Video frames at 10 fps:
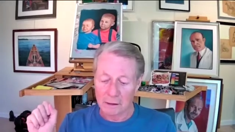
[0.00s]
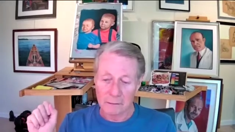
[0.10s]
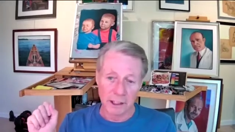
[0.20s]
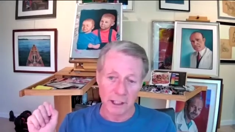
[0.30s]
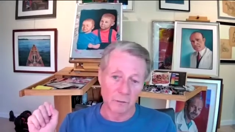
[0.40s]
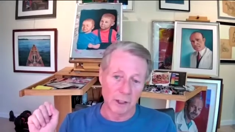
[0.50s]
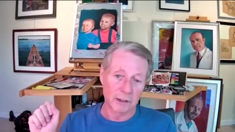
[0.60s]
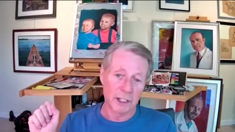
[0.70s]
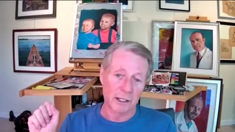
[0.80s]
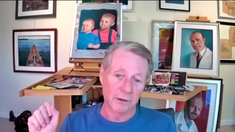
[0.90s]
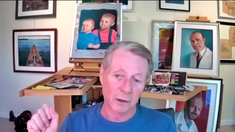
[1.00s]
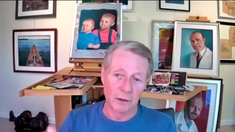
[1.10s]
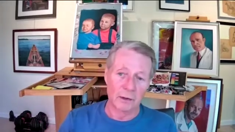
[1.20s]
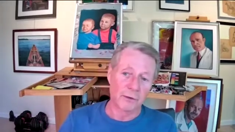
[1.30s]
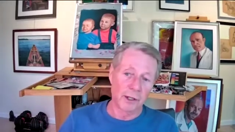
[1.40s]
But that rounds out the
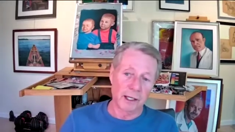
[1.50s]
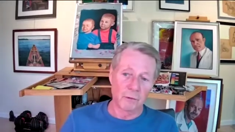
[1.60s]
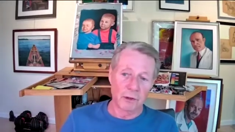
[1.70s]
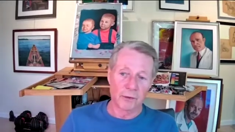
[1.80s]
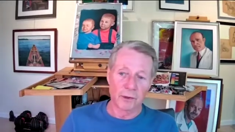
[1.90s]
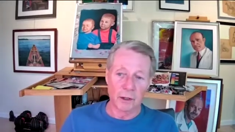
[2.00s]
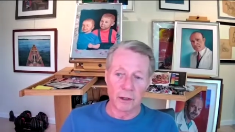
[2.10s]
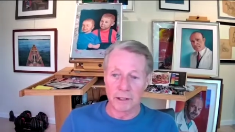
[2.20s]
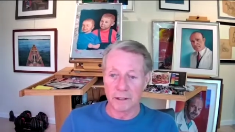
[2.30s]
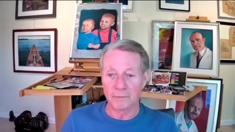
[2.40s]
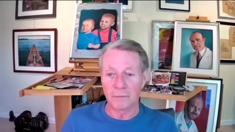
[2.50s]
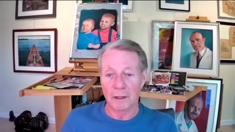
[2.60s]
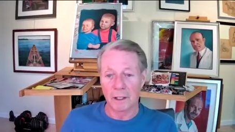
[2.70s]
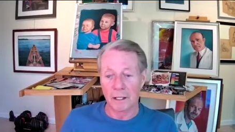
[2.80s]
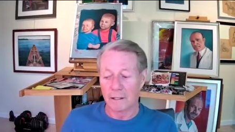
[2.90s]
whole thing with regard
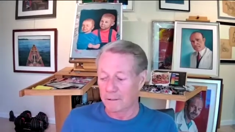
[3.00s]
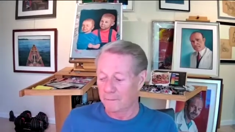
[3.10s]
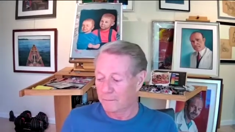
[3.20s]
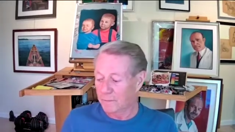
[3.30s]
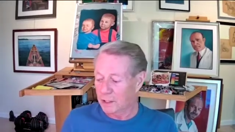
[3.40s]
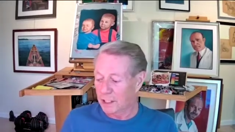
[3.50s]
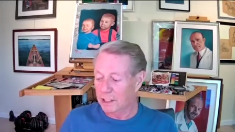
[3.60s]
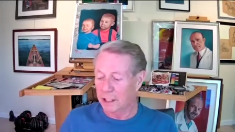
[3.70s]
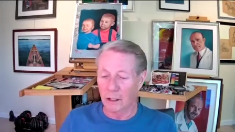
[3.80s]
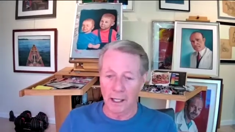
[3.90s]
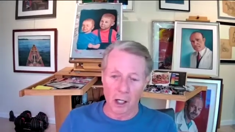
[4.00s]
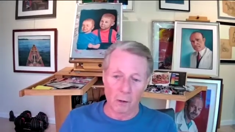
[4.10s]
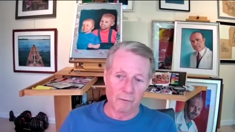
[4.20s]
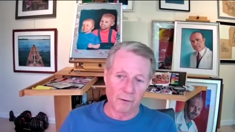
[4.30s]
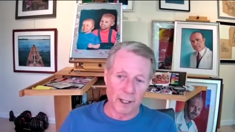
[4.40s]
to T cell
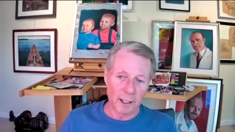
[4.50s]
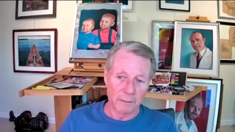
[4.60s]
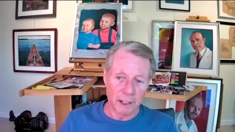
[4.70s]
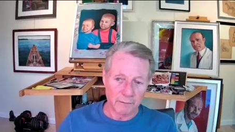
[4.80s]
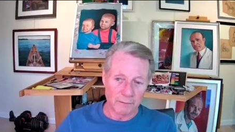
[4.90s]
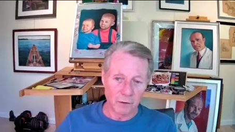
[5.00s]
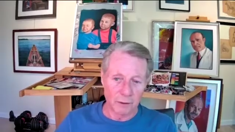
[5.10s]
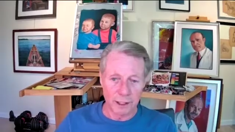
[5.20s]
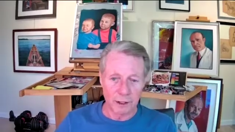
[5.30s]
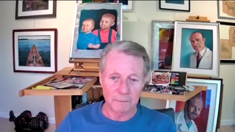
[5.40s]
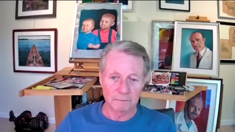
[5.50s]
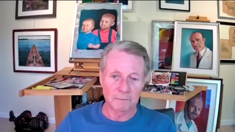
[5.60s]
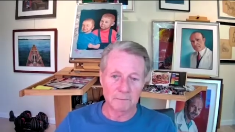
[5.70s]
help for antibody formation.